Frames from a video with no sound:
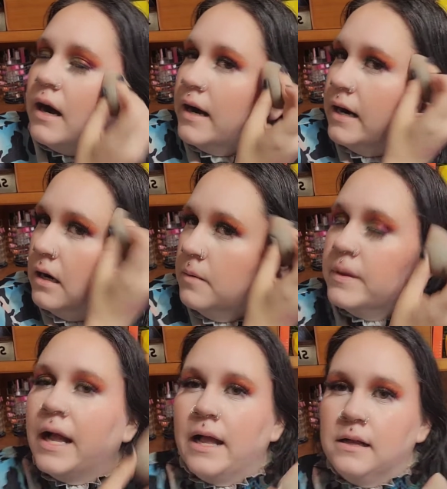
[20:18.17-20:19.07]

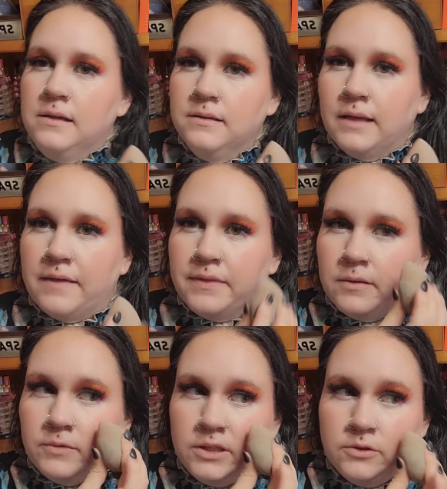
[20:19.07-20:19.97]
And
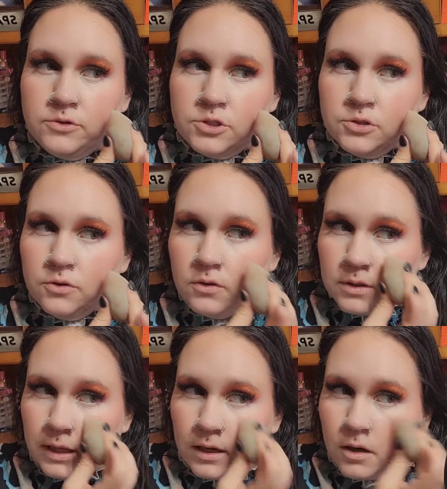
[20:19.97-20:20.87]
then when you do
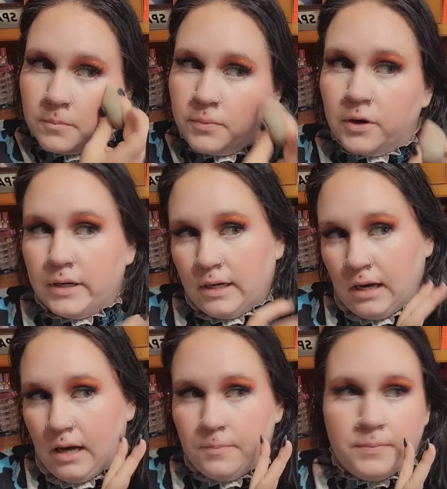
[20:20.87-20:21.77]
like put it
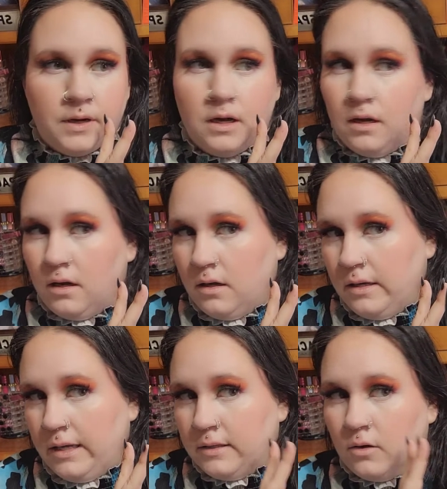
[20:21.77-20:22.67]
up,
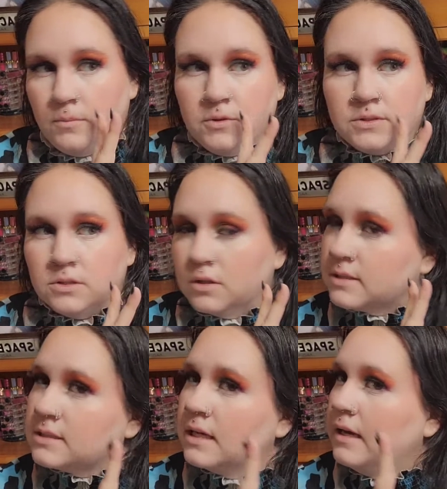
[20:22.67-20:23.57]
it almost
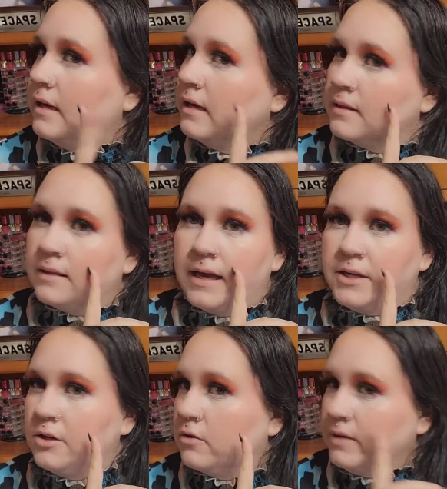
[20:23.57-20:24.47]
looks
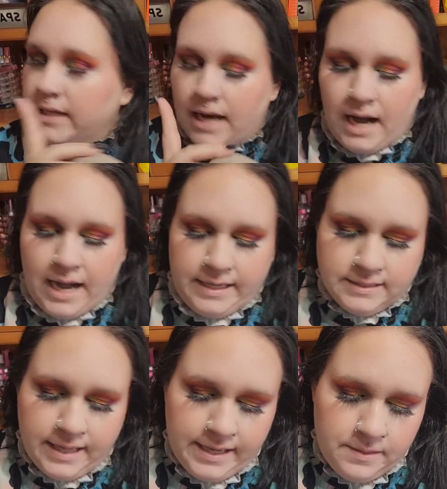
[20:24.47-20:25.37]
like you don't need a
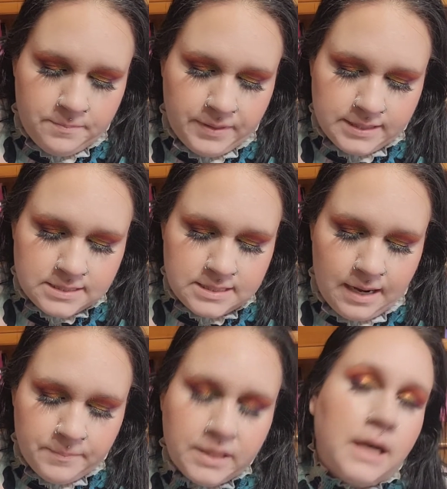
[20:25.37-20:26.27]
highlight, but it's
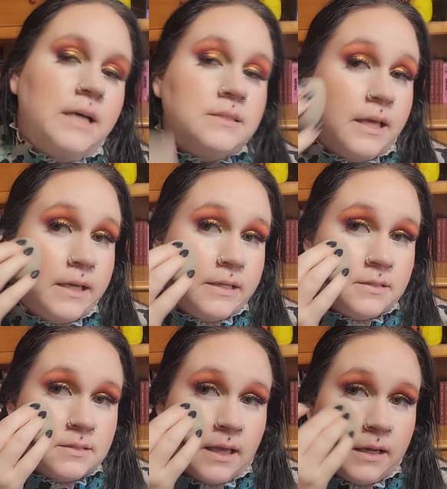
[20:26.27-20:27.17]
not because like
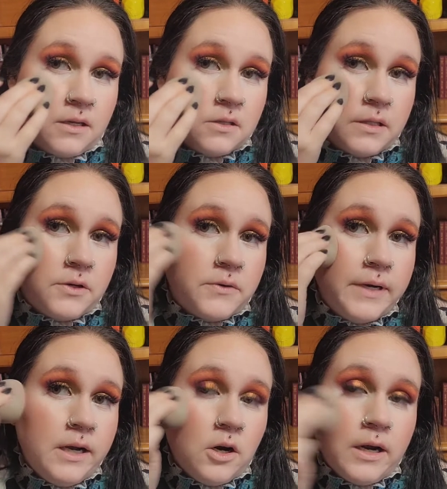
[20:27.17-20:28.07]
it's like
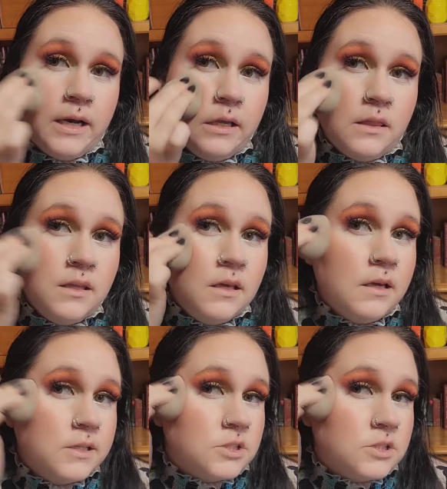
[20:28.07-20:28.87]
glittery or anything.